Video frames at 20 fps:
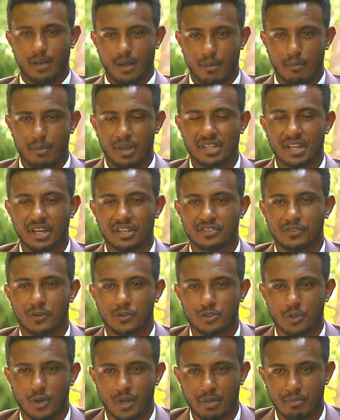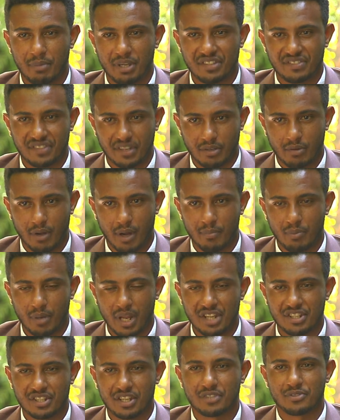Many thanks for joining me. It's a great
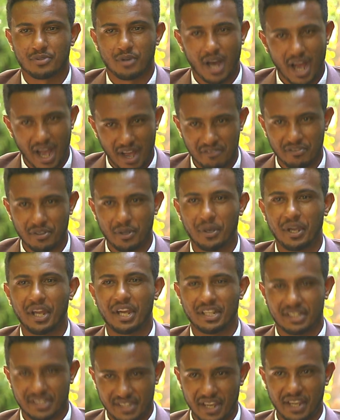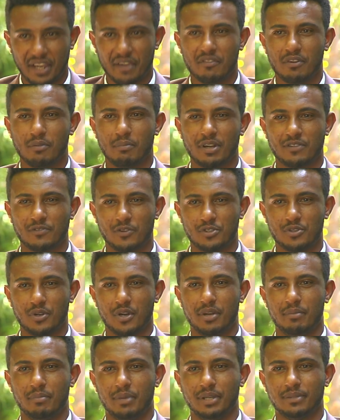pleasure to have you here. Thank you very much for
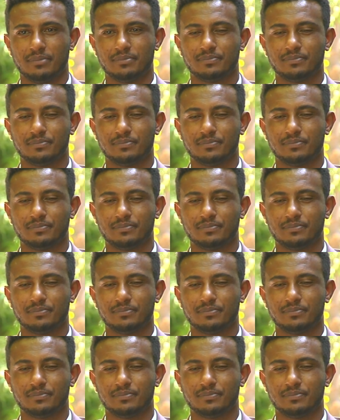joining me.